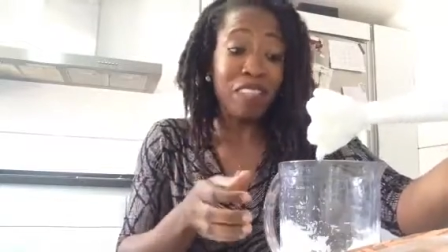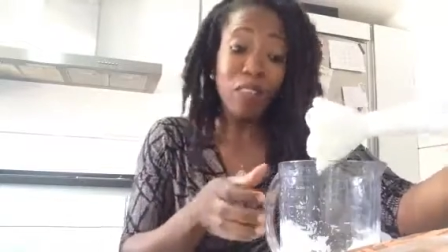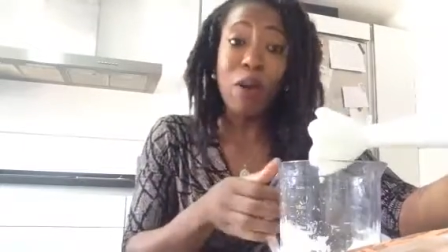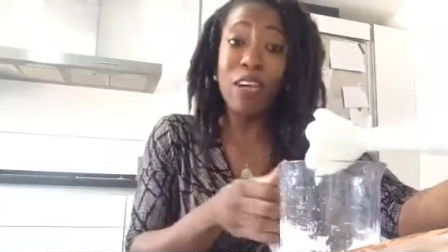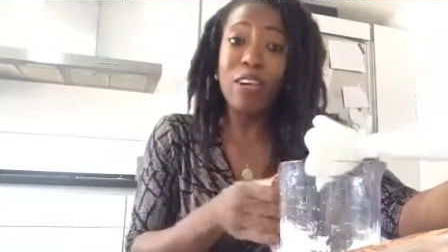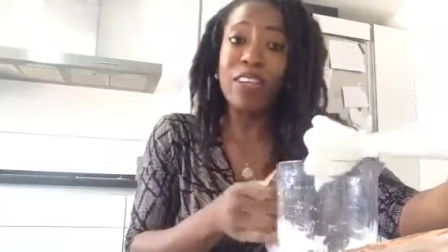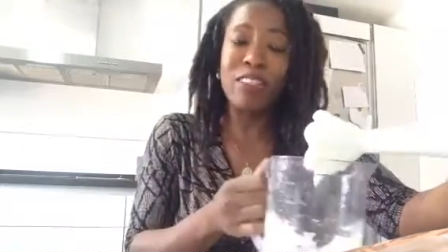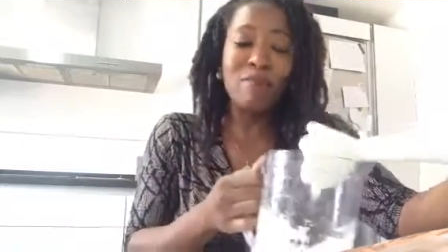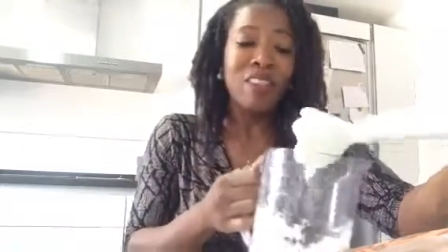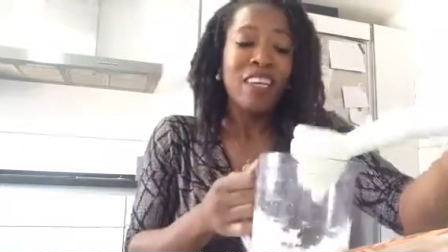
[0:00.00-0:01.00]
It's quite good.
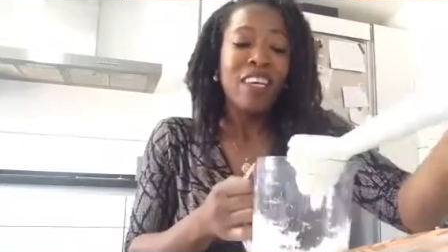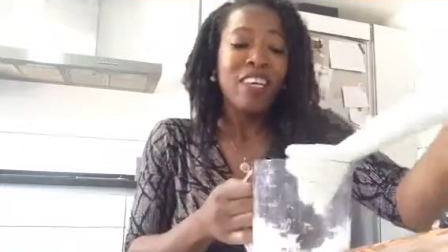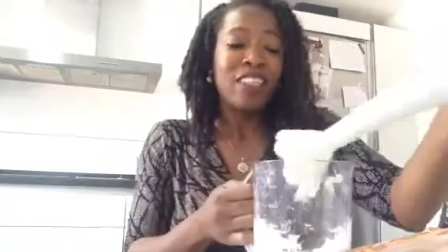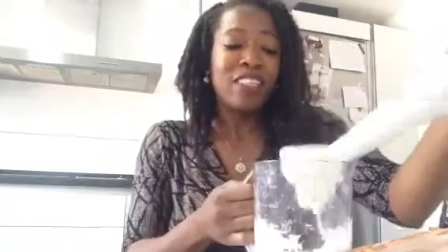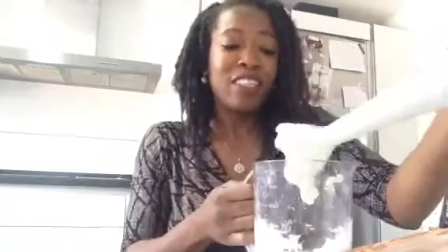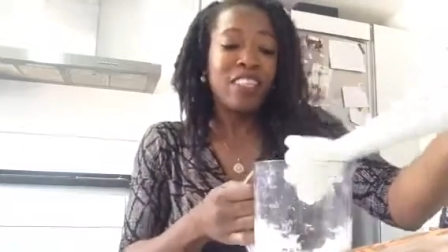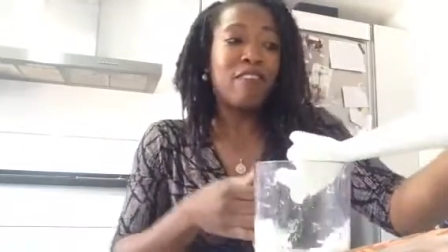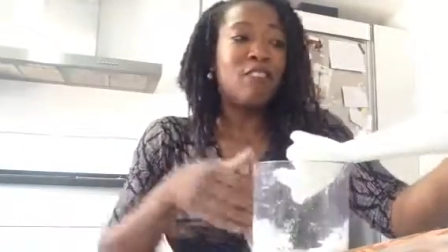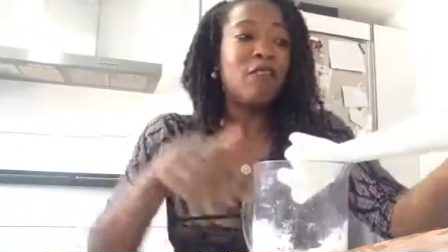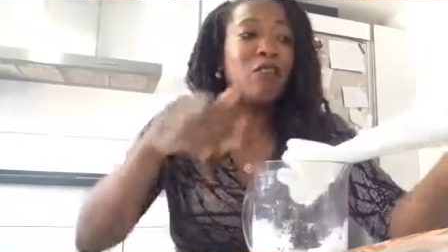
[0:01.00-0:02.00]
Just
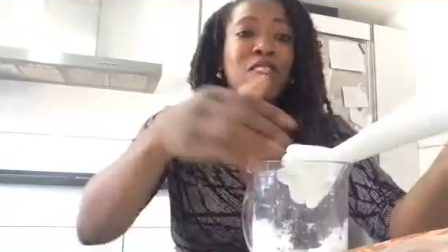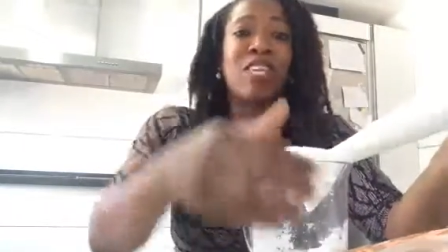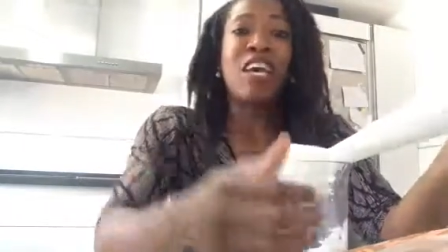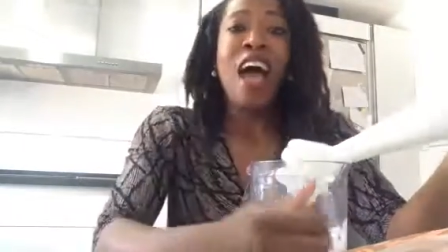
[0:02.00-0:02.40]
enough salt.